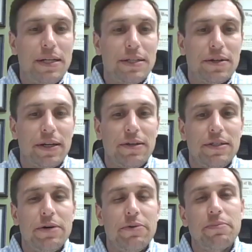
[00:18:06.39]
So like you
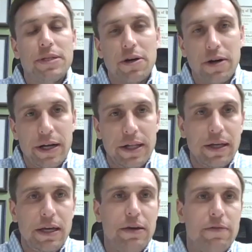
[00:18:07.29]
see it with maternity
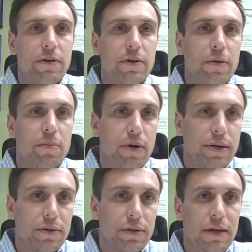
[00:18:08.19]
leave or
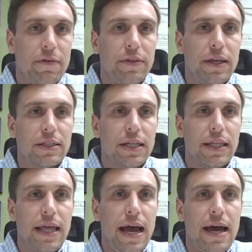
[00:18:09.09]
parental leave or things like
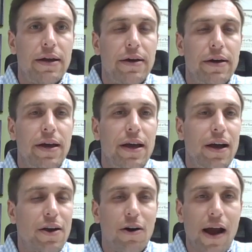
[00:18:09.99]
that. A
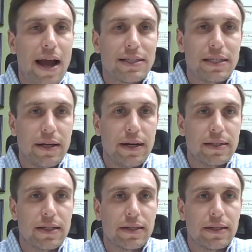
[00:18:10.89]
car accident is like